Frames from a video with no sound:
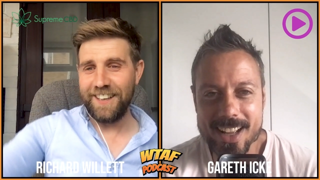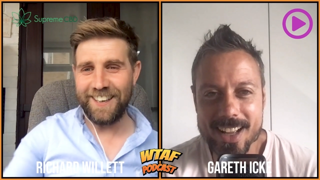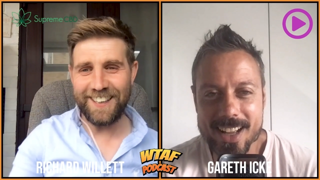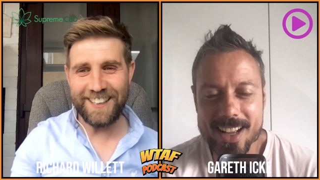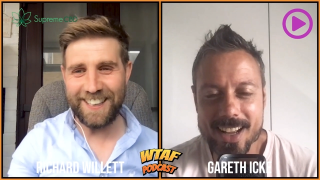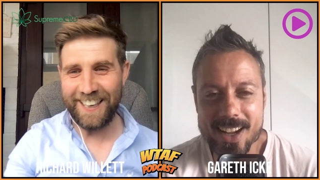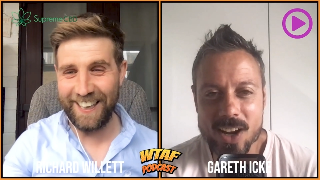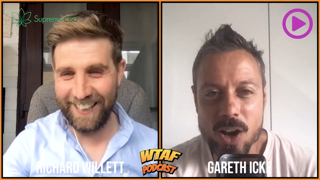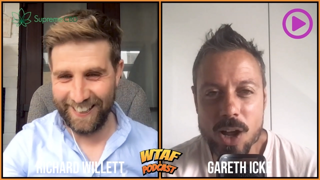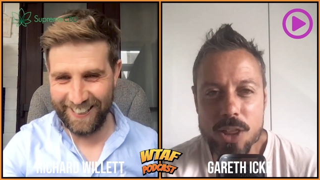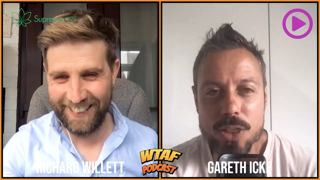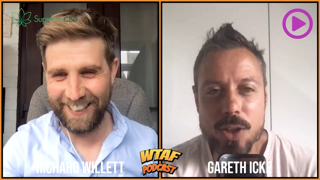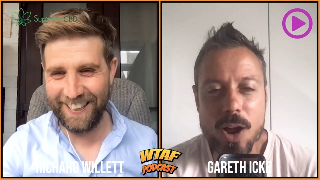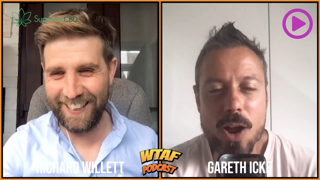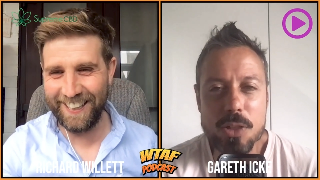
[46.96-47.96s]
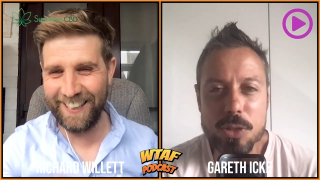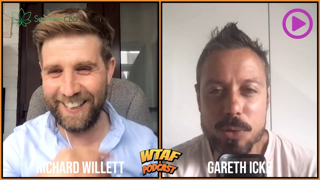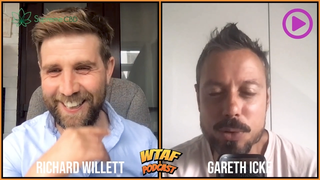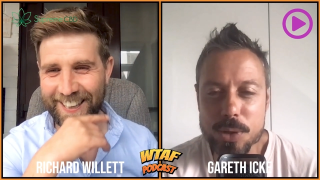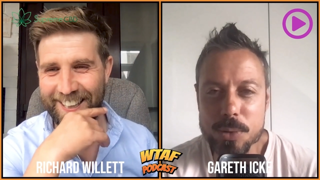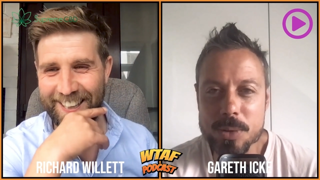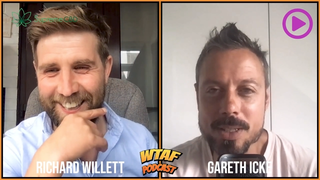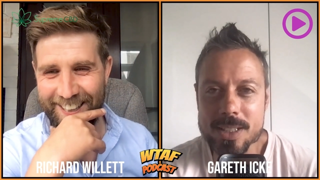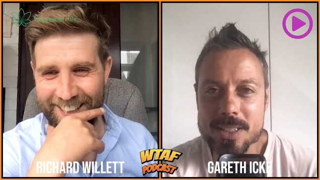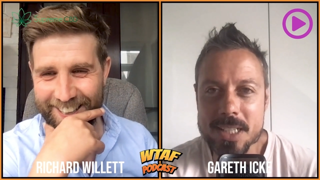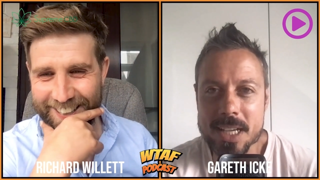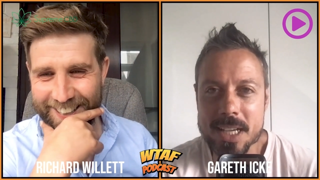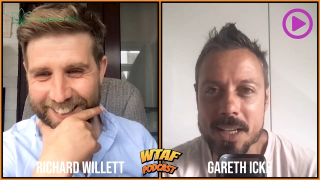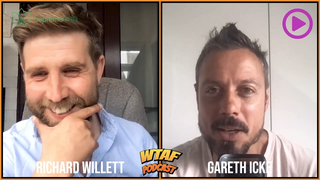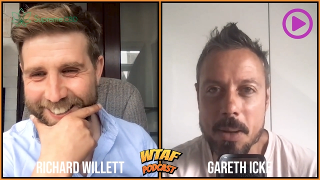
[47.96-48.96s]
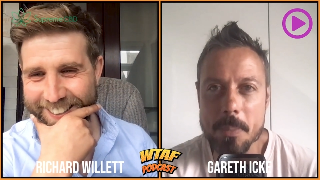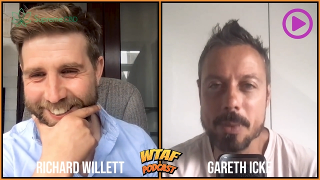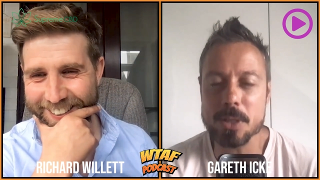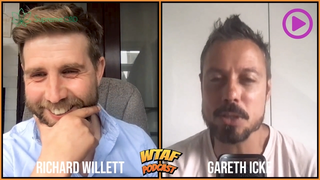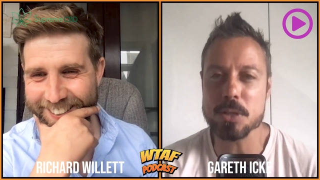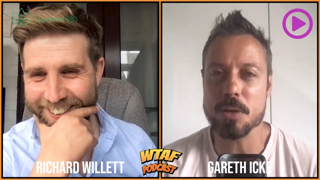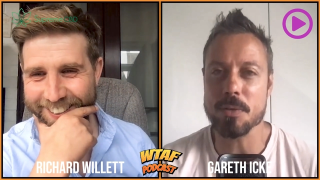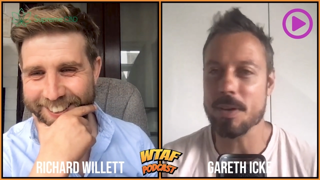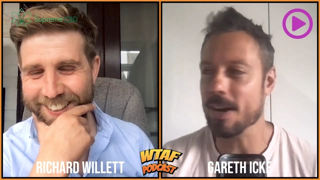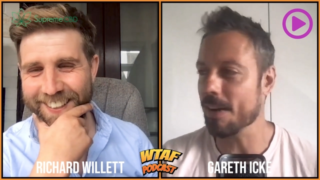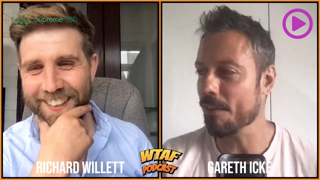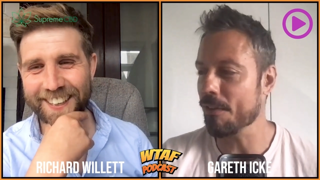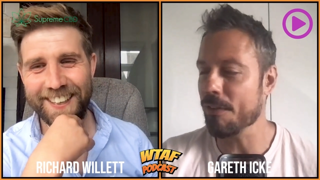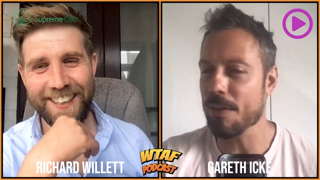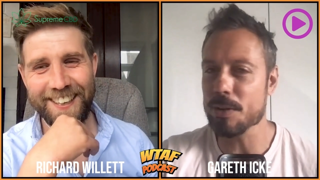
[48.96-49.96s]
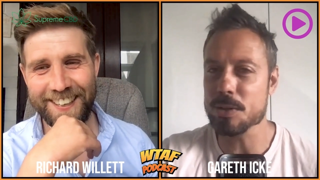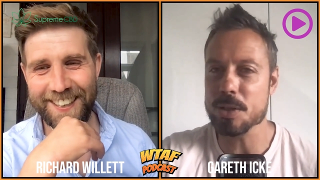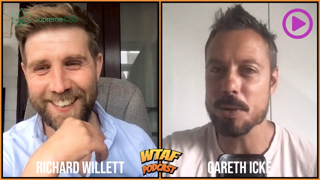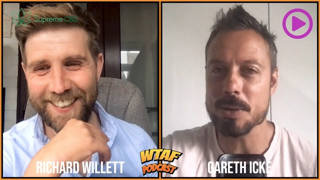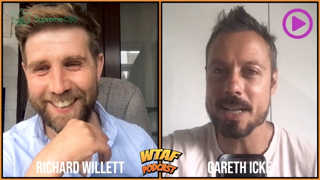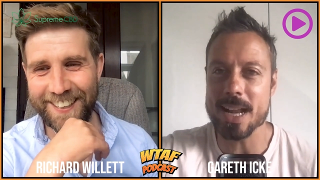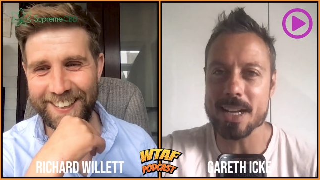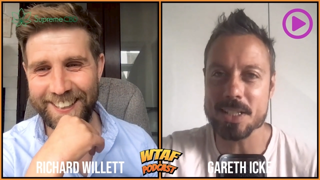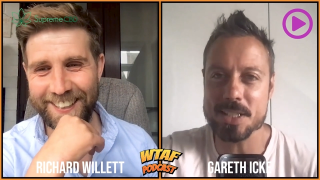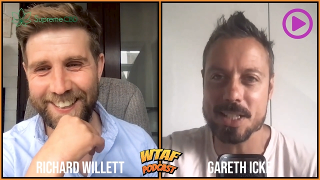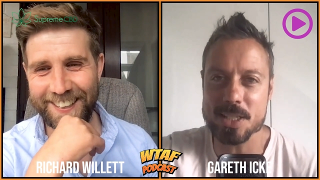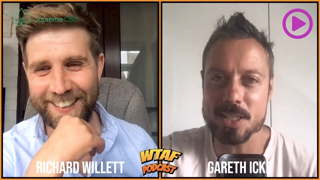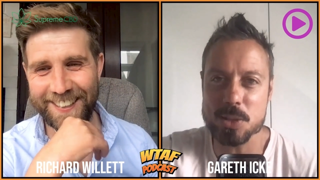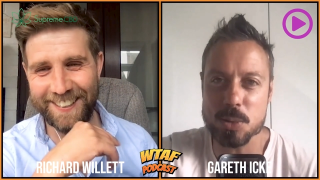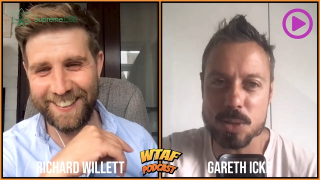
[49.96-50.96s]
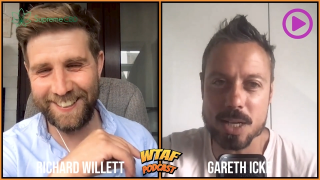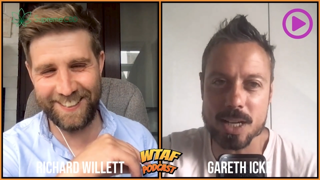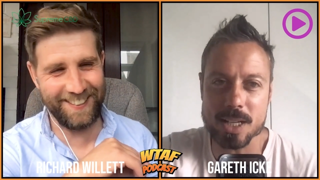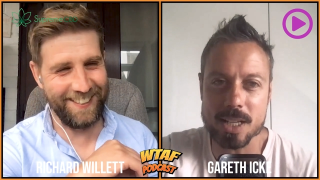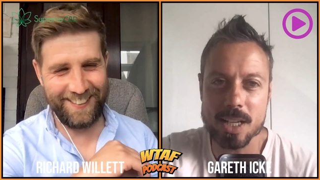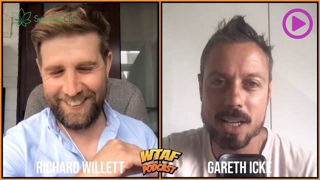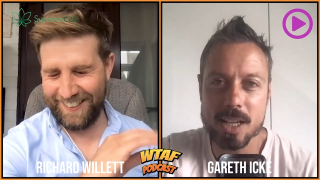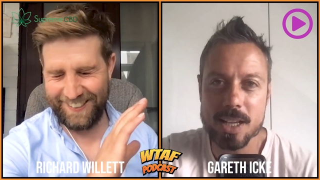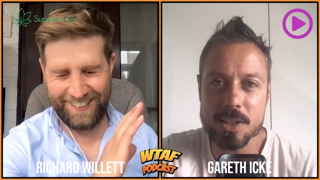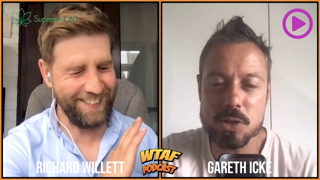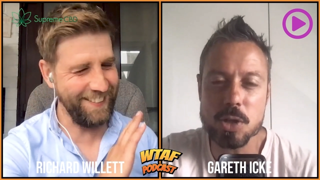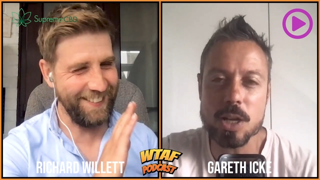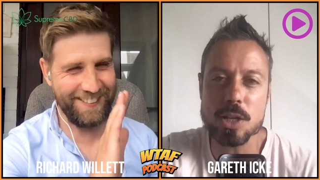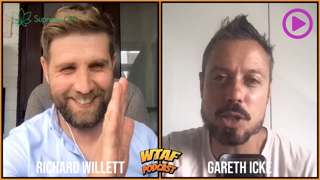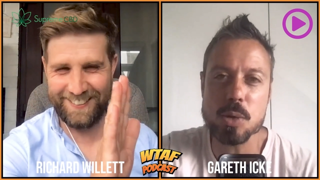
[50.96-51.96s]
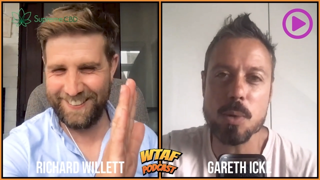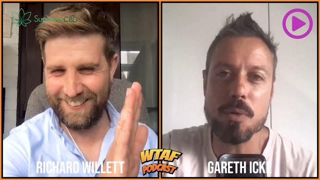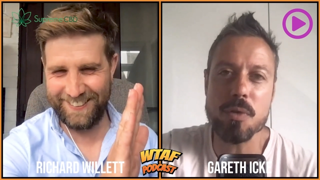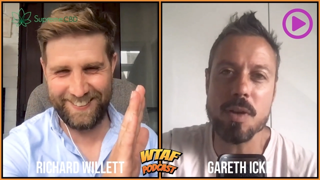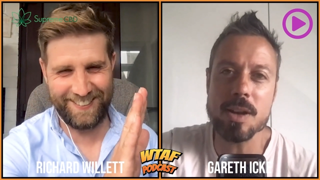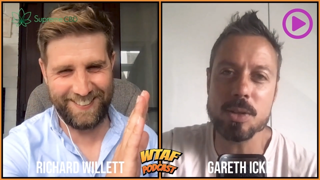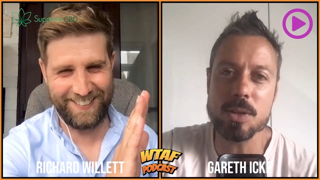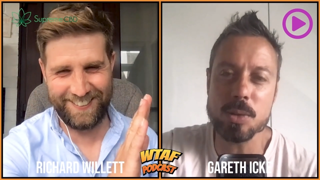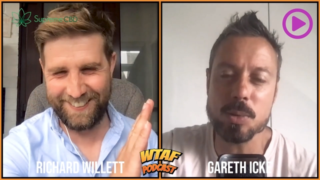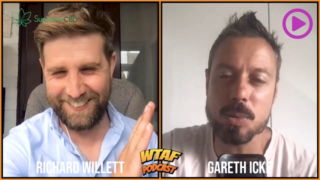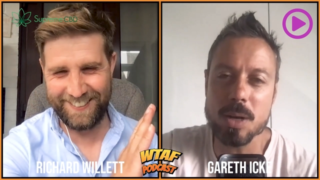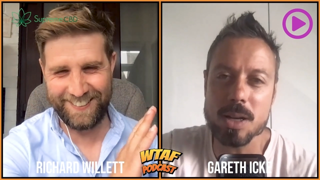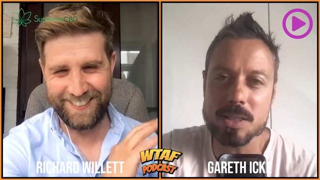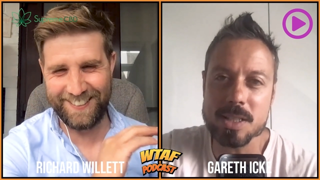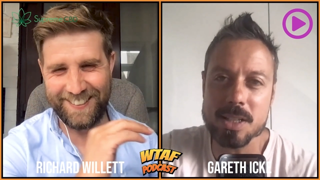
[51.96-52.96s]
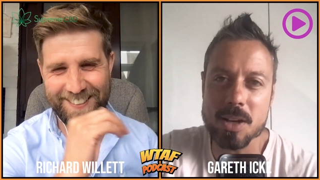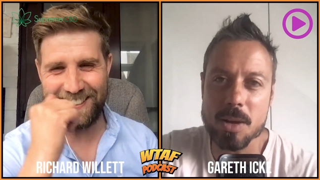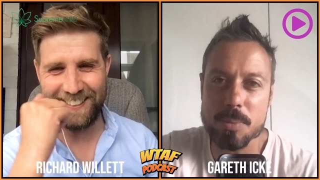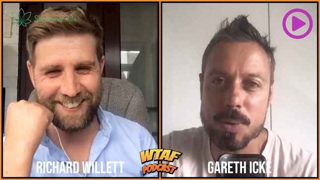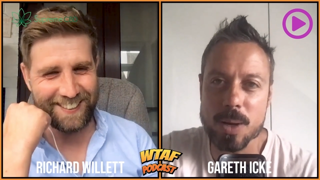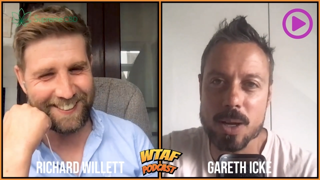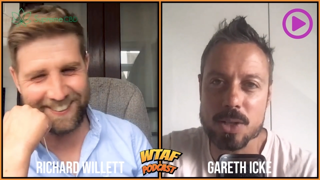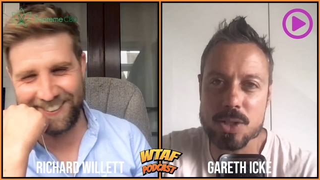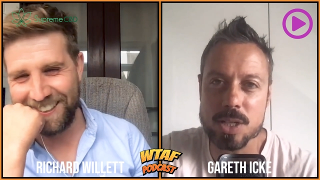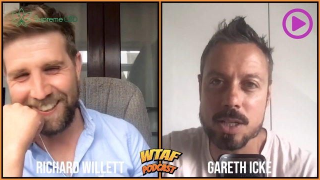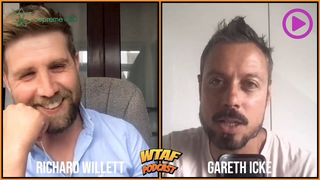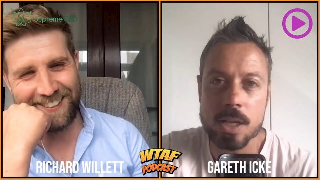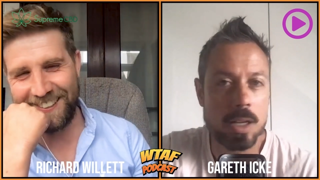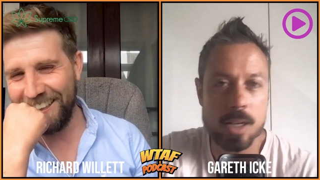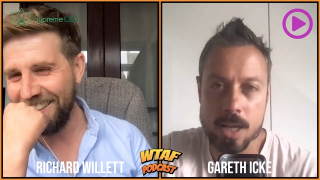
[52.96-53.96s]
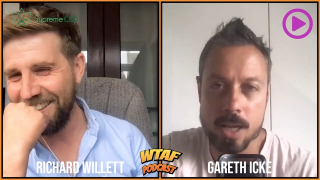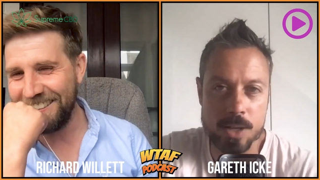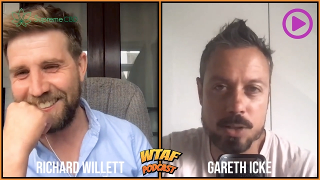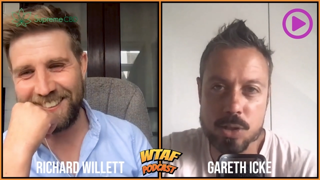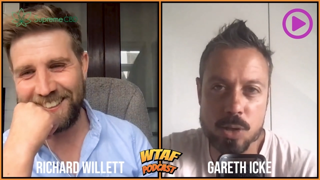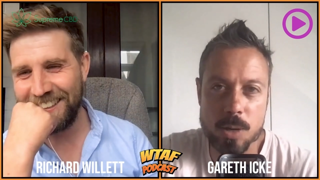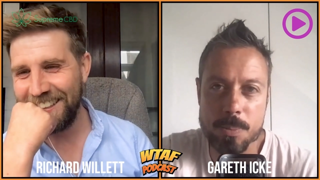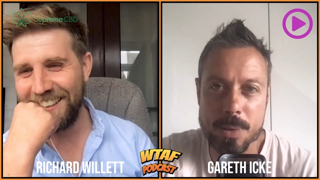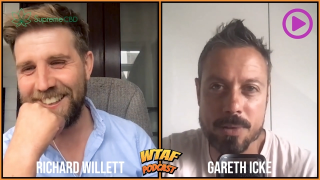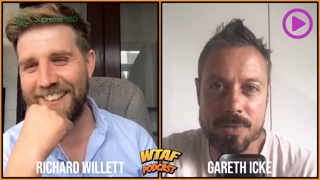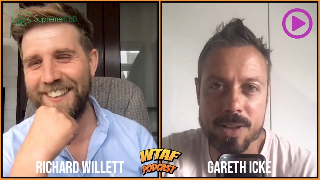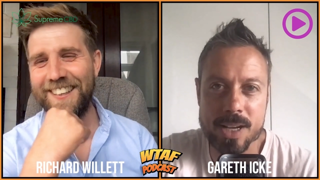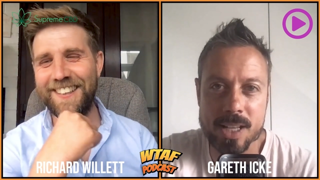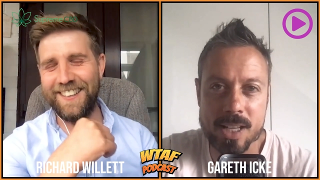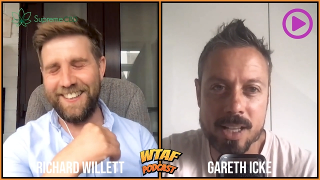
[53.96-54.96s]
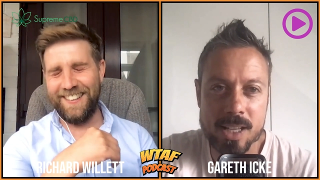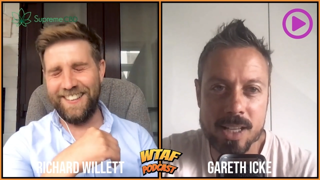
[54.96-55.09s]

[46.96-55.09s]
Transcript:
Speaker 1: Look. I thought I thought you were going to say like because of like photo analysis or something. He took it to a friend who works in like production. No, no. it's just a big fanny.